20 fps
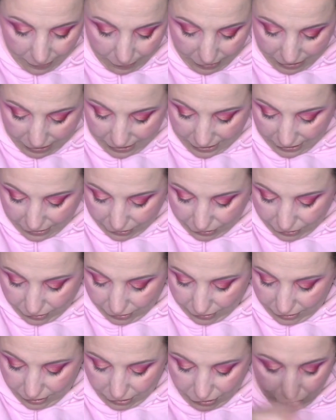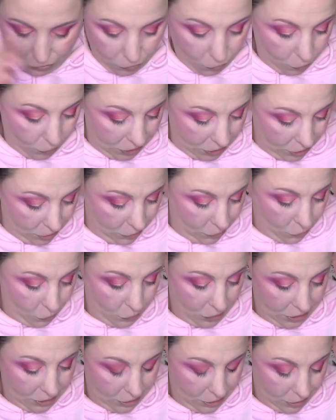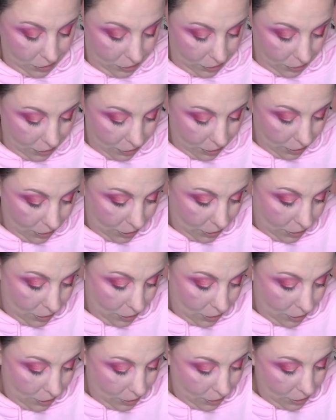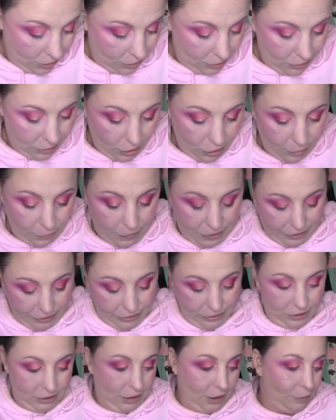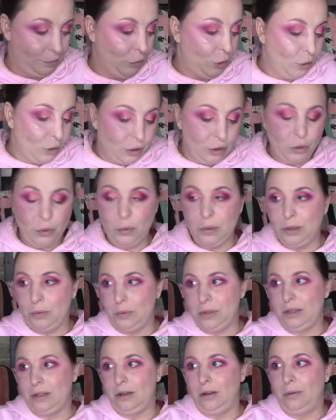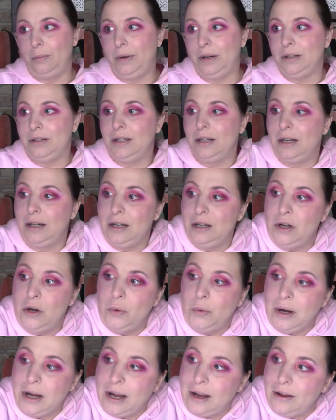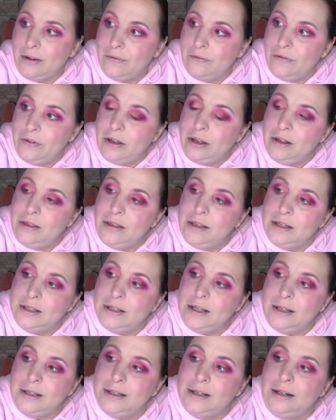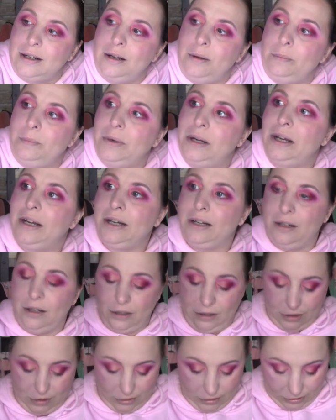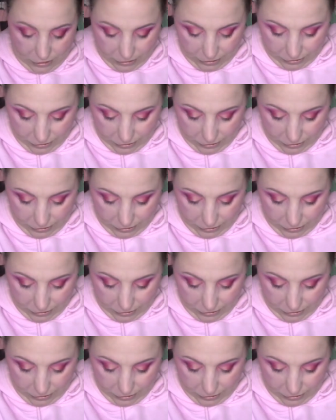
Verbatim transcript: I might actually go in with doll parts. I'm going to go in with doll parts, and I know I have this as a lip liner.